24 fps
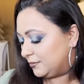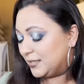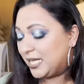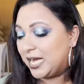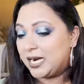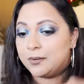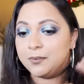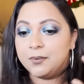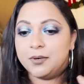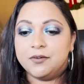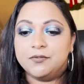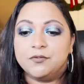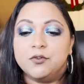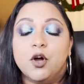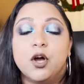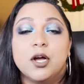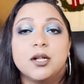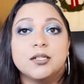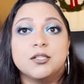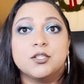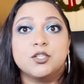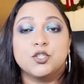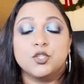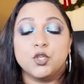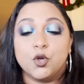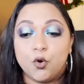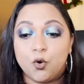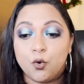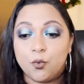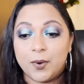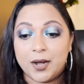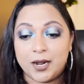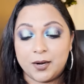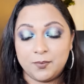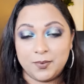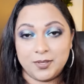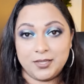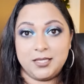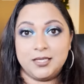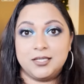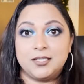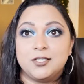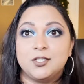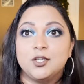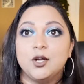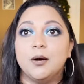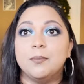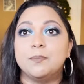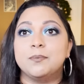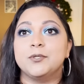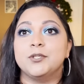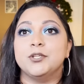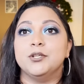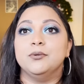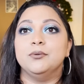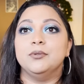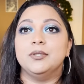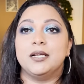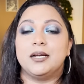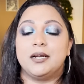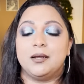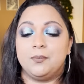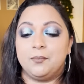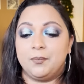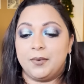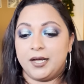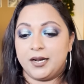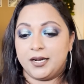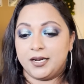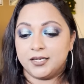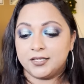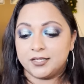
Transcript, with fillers: That would have gone so well with this top 2 that I'm wearing